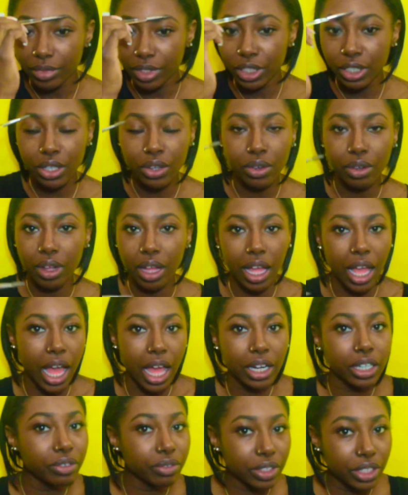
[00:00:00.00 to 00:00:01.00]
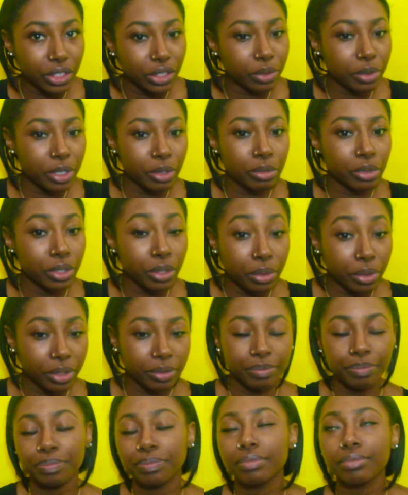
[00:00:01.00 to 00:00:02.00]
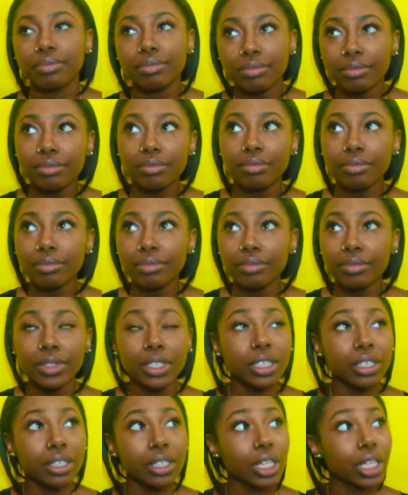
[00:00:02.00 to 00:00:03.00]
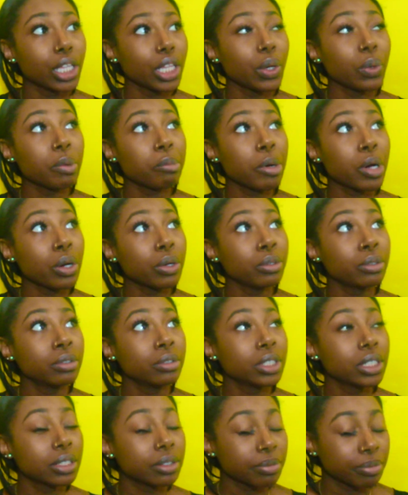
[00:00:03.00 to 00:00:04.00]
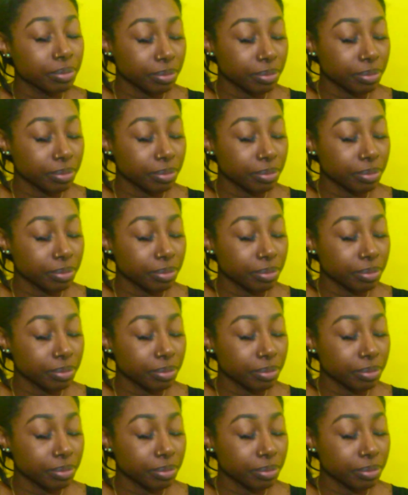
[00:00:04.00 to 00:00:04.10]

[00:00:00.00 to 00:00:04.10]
you know, I didn't really know what he was doing. Lo and behold,